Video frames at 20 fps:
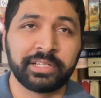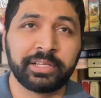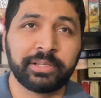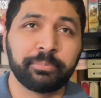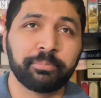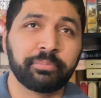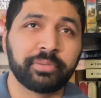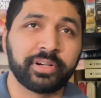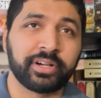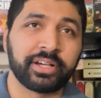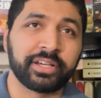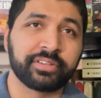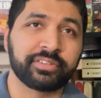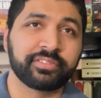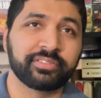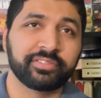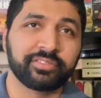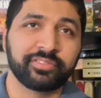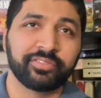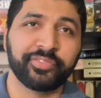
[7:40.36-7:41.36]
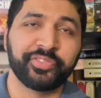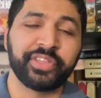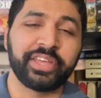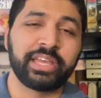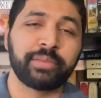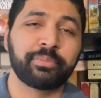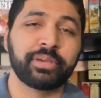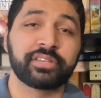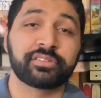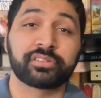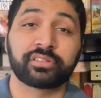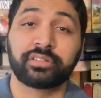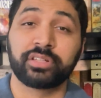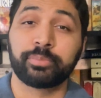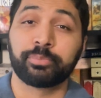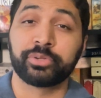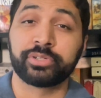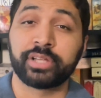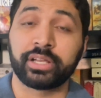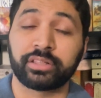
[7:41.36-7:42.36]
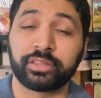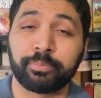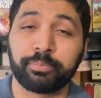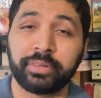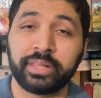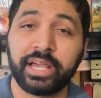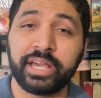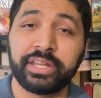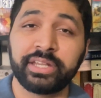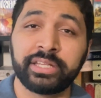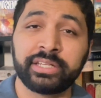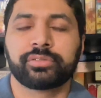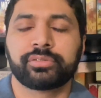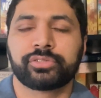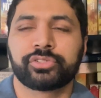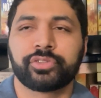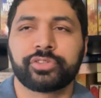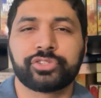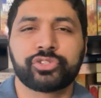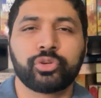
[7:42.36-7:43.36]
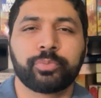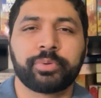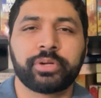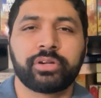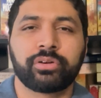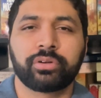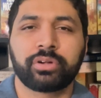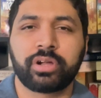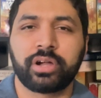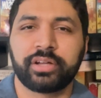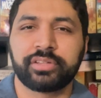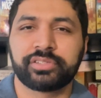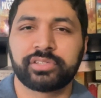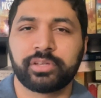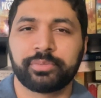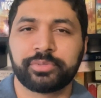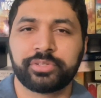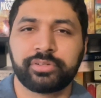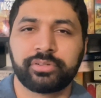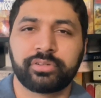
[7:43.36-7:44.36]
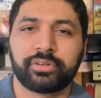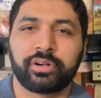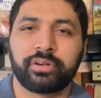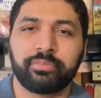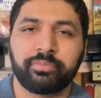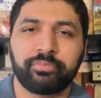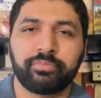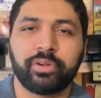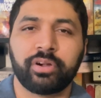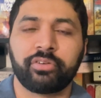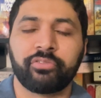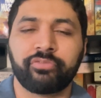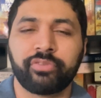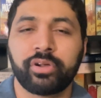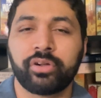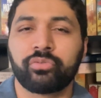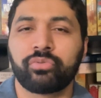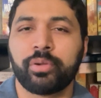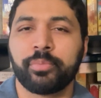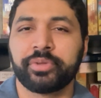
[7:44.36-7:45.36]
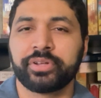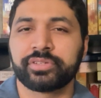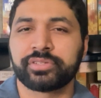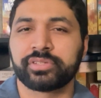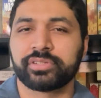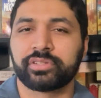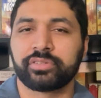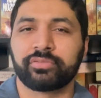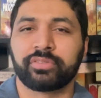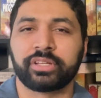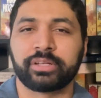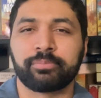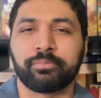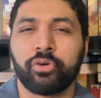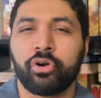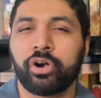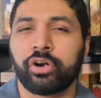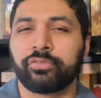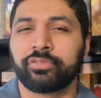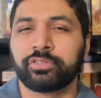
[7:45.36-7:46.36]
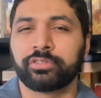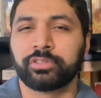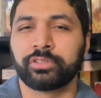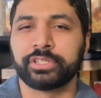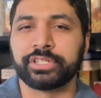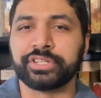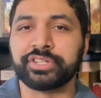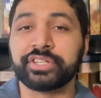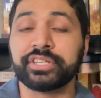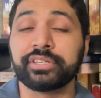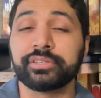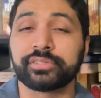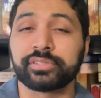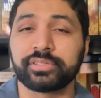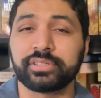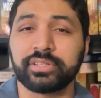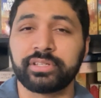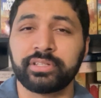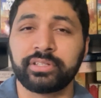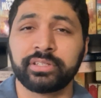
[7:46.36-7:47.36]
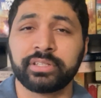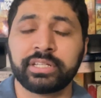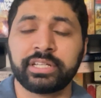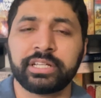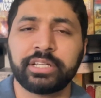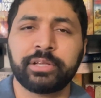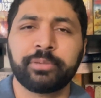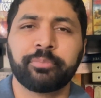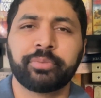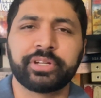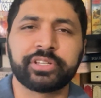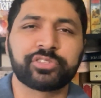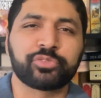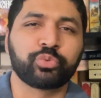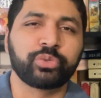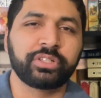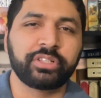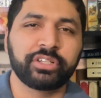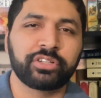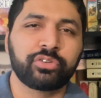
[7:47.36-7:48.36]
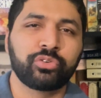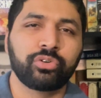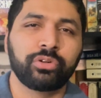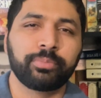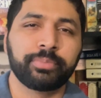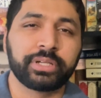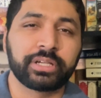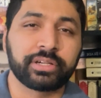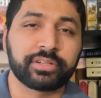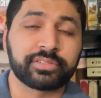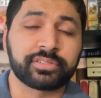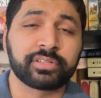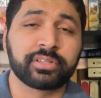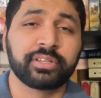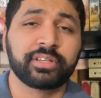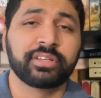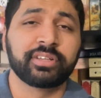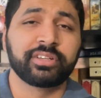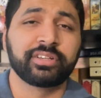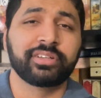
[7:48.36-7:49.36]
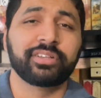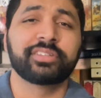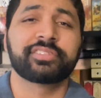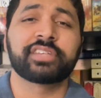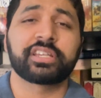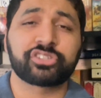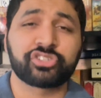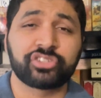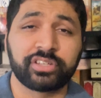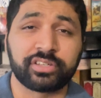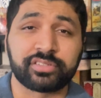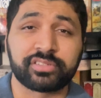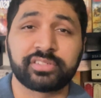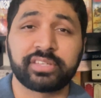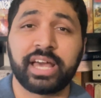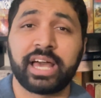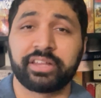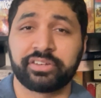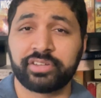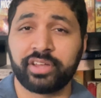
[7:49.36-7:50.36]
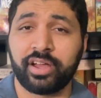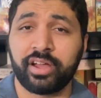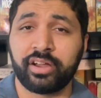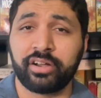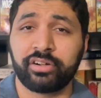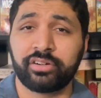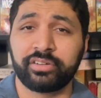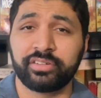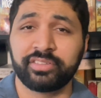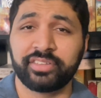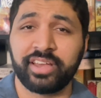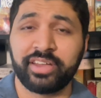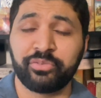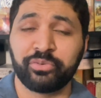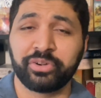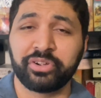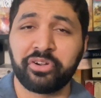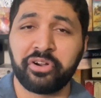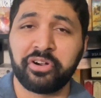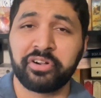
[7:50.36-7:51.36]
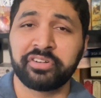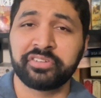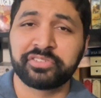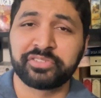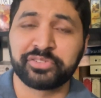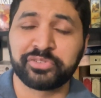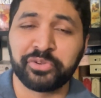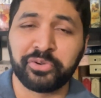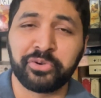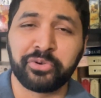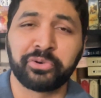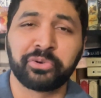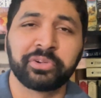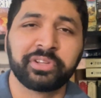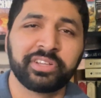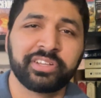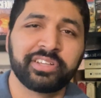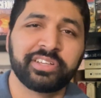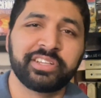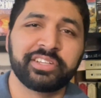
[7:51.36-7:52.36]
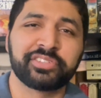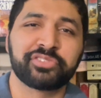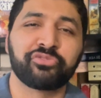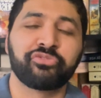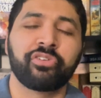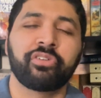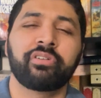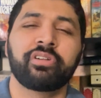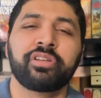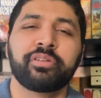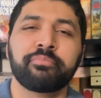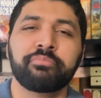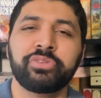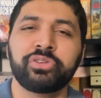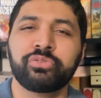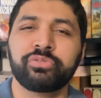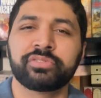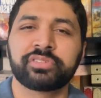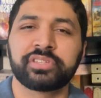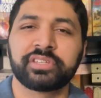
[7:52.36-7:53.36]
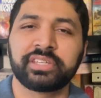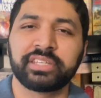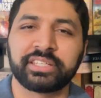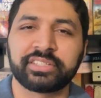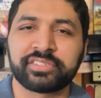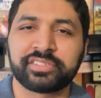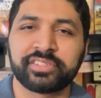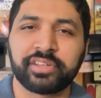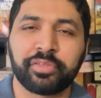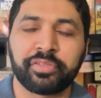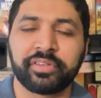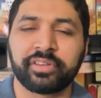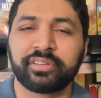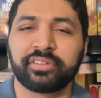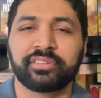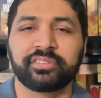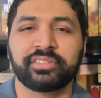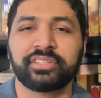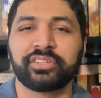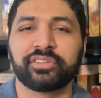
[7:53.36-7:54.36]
But they basically protect the planet. So the superhero concepts here are very reminiscent of like Marvel and DC, but it's really cool because it's actually a satire in that regard. So it's very amusing. It's nothing,